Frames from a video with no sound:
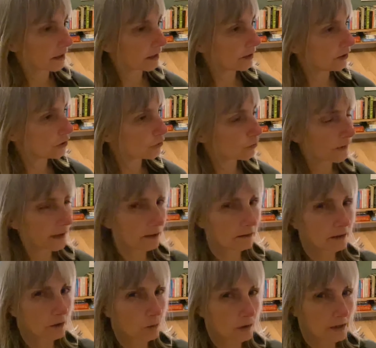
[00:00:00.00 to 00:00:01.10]
Can you draw that
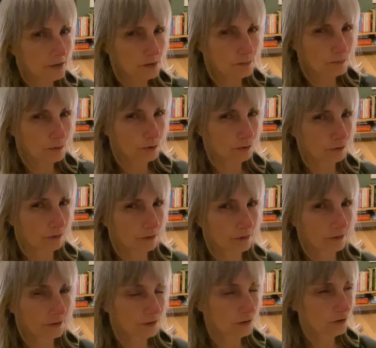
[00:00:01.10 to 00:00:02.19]
line quite smooth?
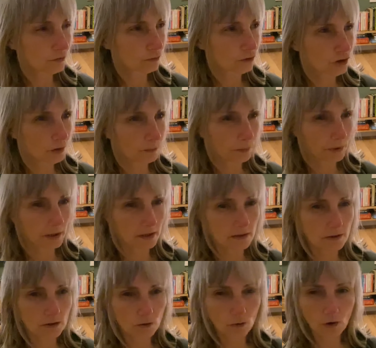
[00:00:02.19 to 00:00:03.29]
So it's not jumpy,
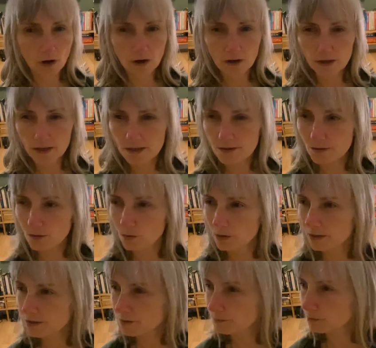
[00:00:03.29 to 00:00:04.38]
so your eyes are
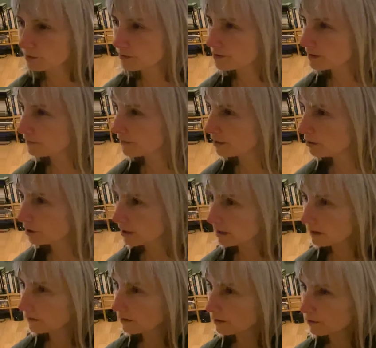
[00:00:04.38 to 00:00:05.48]
quite smooth, as if they're looking
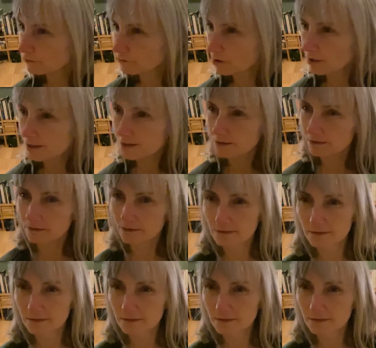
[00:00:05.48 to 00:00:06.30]
at the horizon.